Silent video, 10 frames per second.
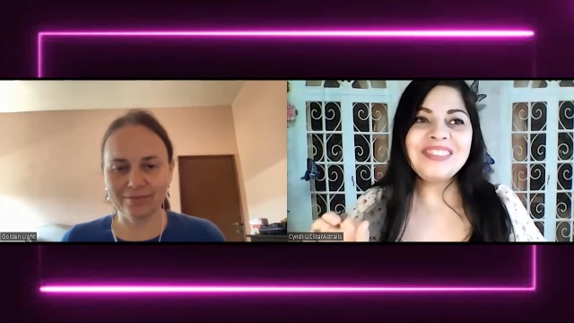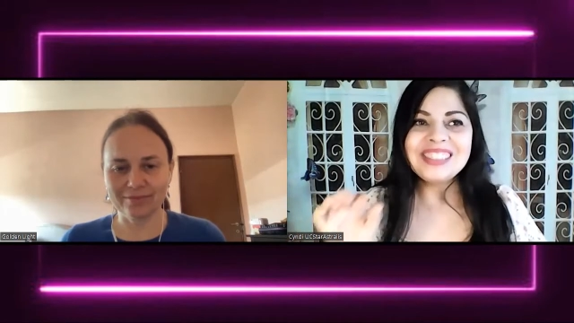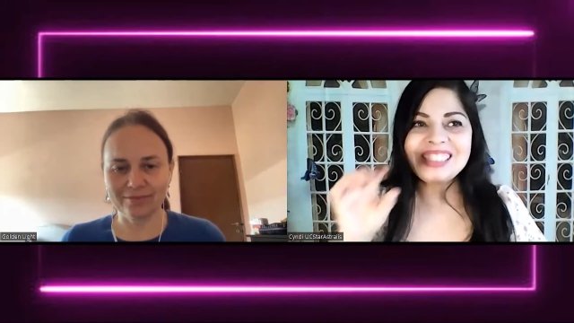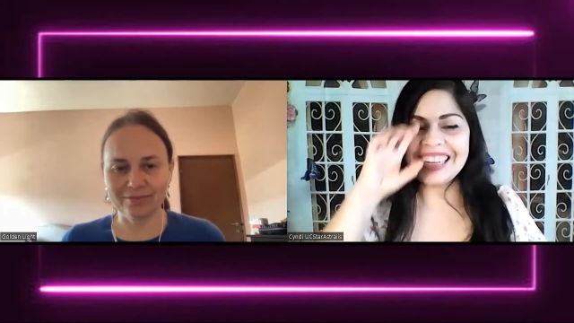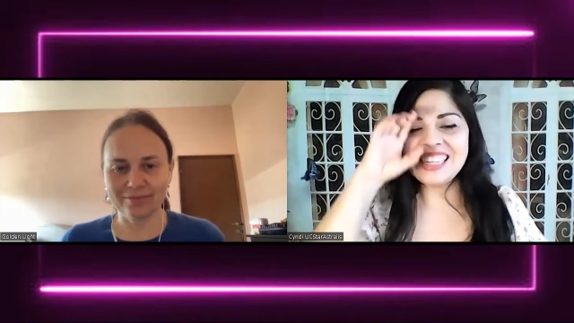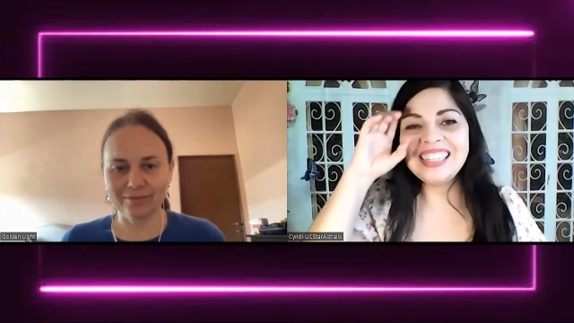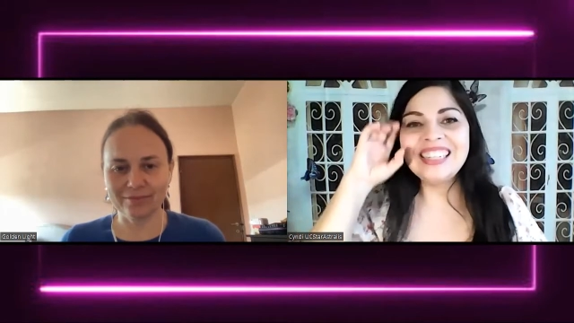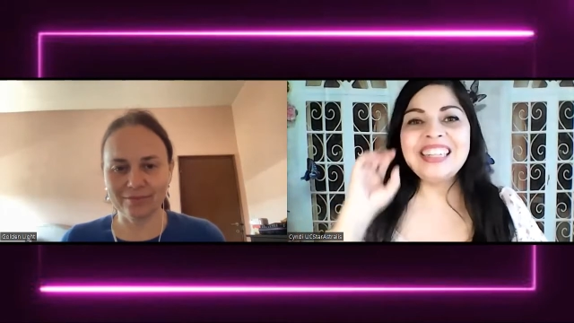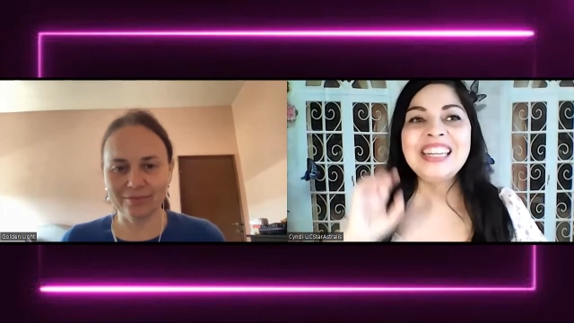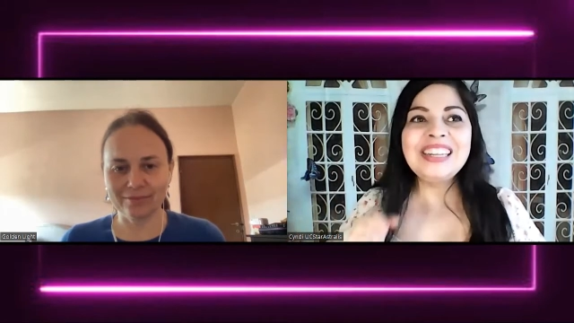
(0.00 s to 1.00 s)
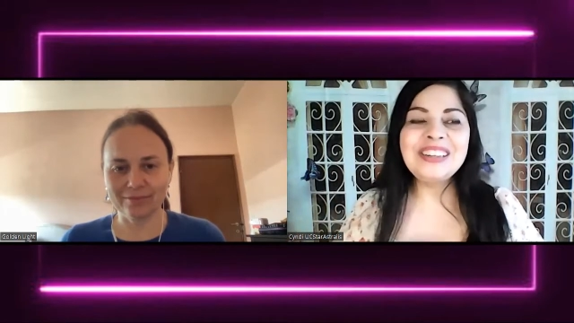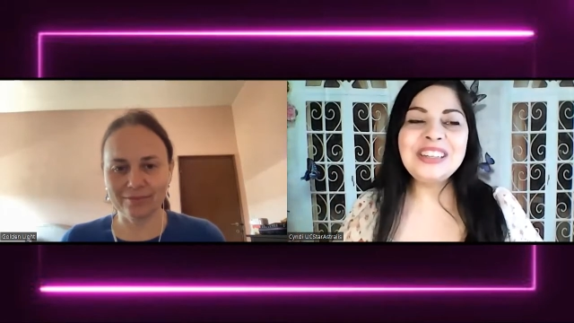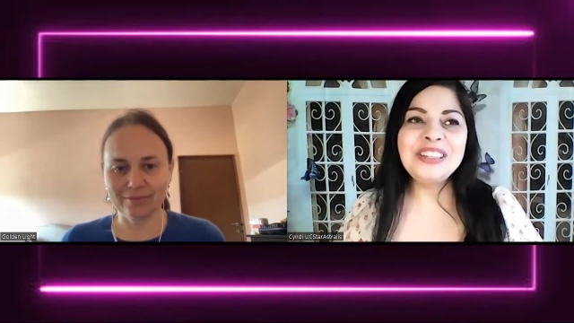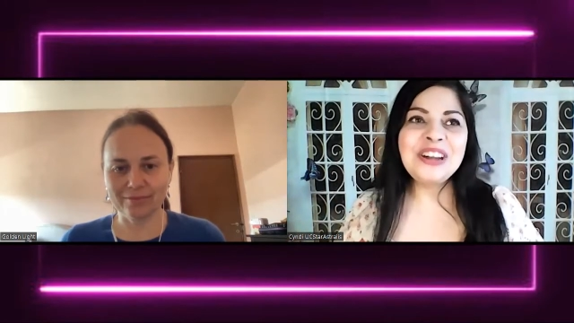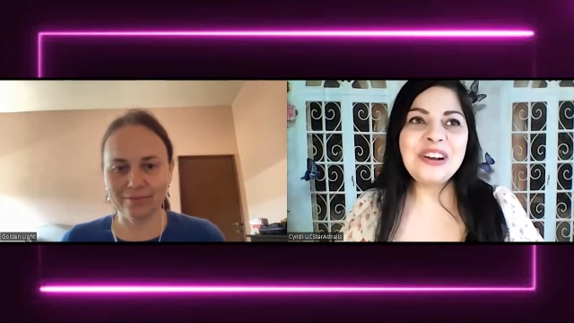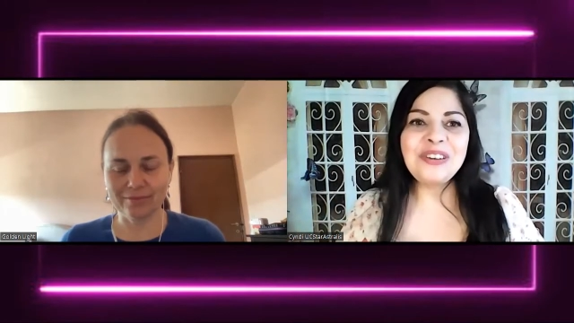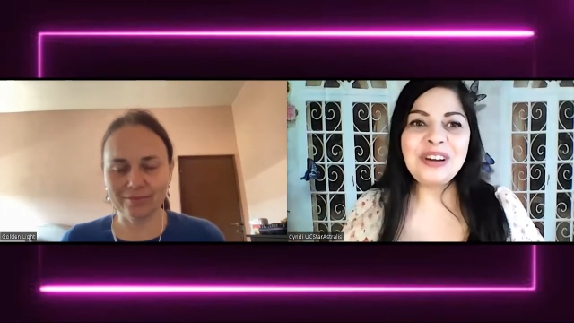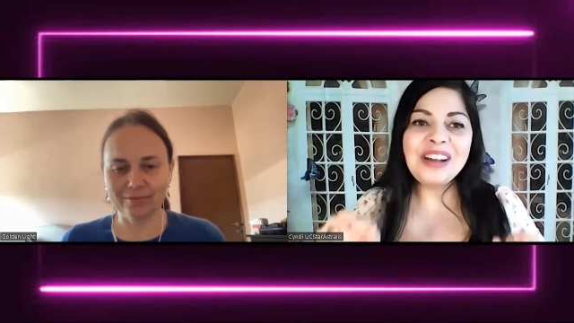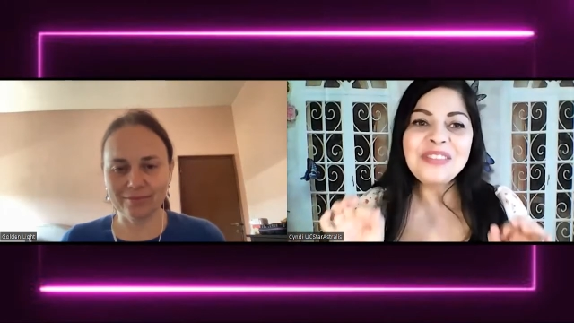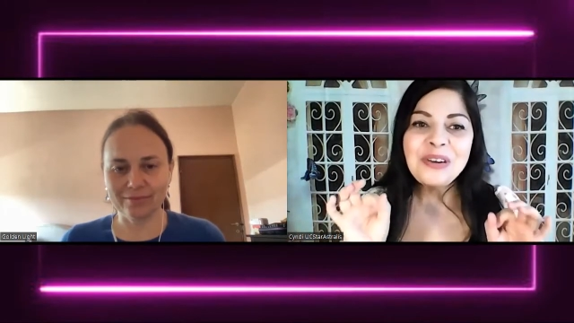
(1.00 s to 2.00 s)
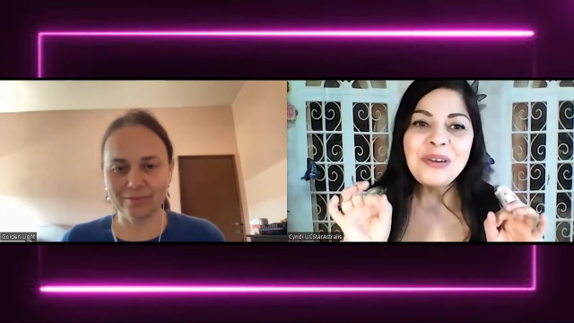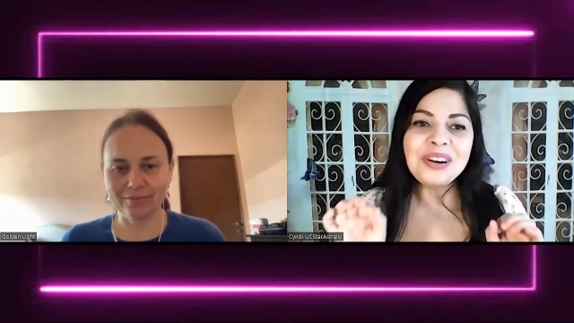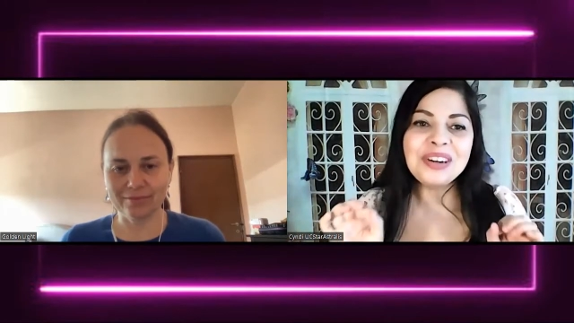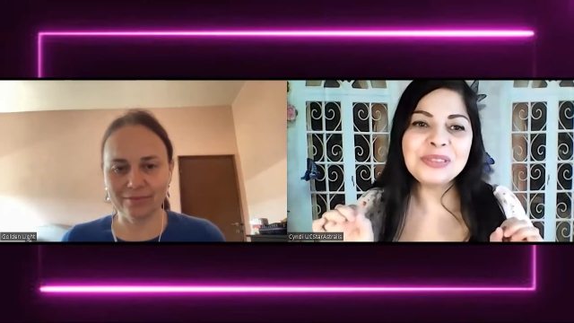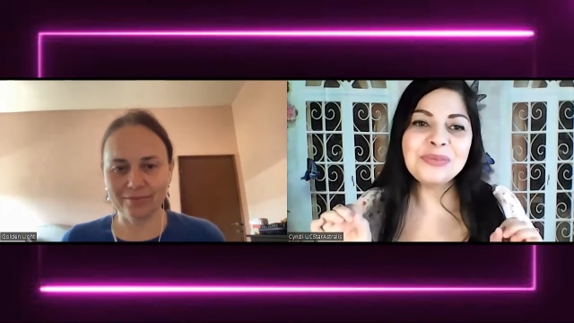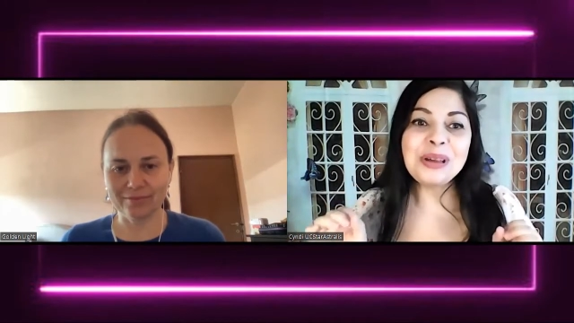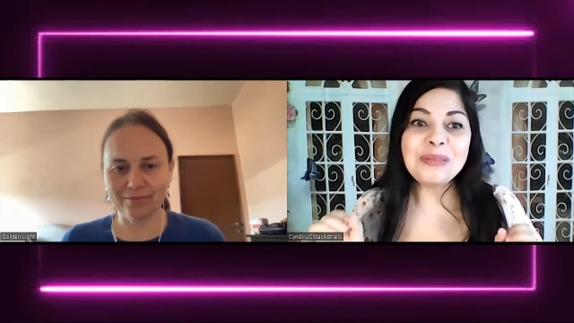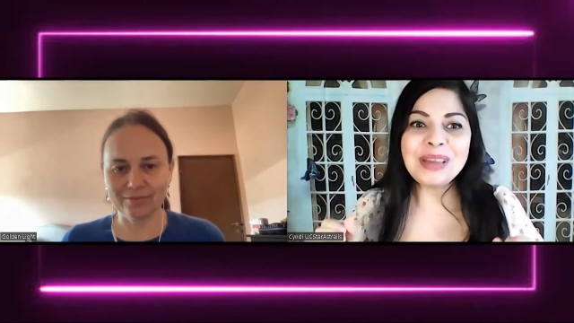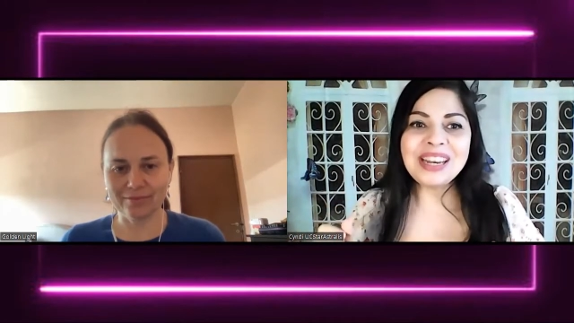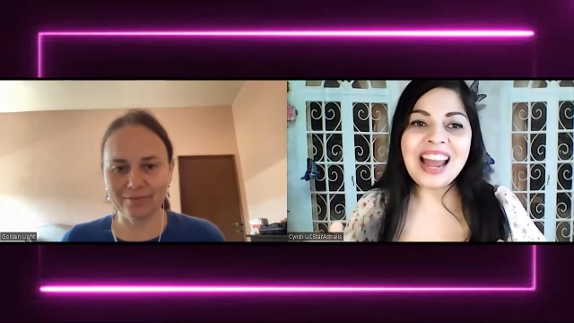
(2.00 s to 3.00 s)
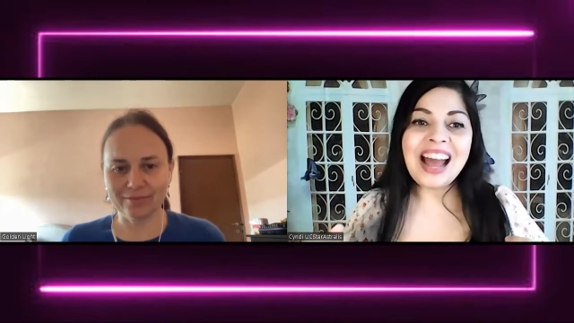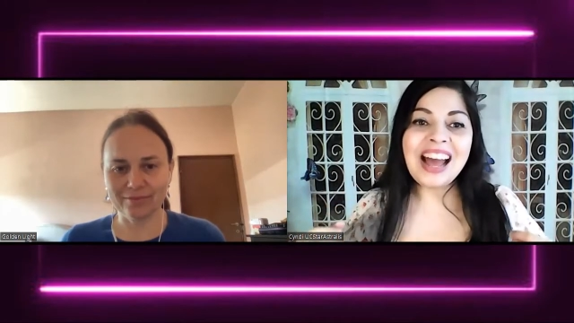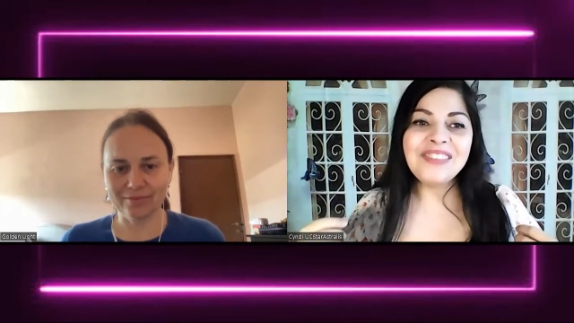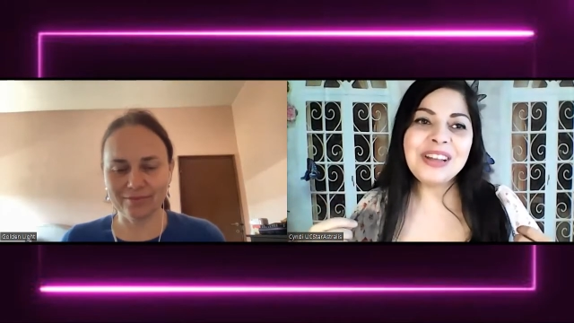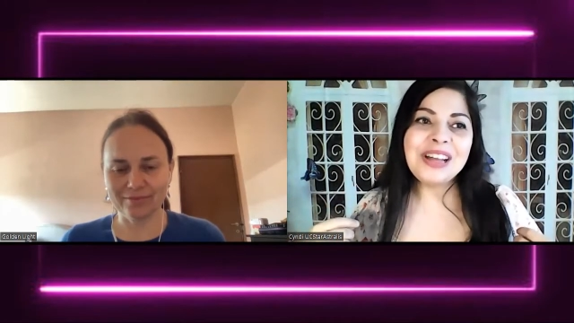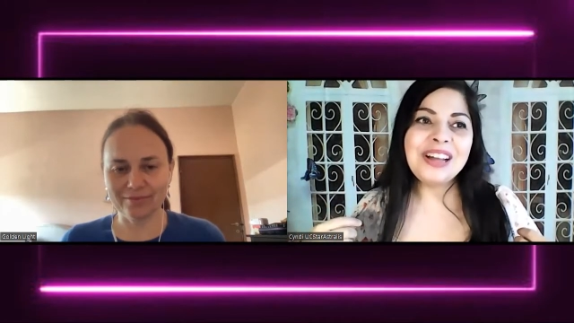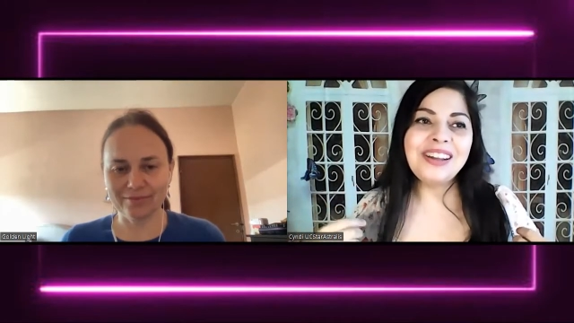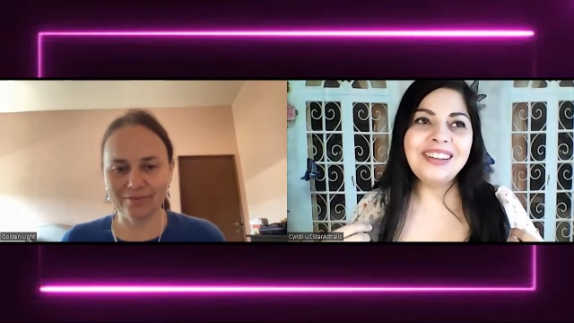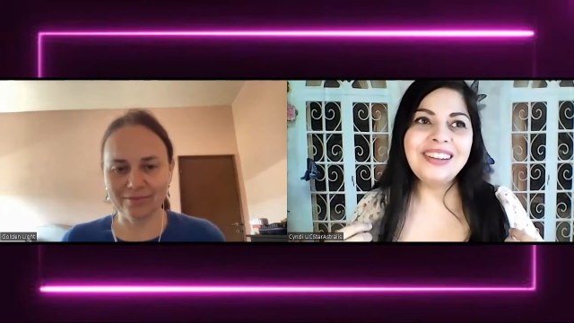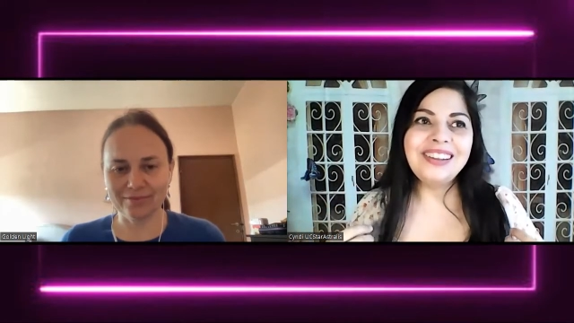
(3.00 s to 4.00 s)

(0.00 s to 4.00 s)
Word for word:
Speaker 1: I was thinking he, you know, of course women have, a,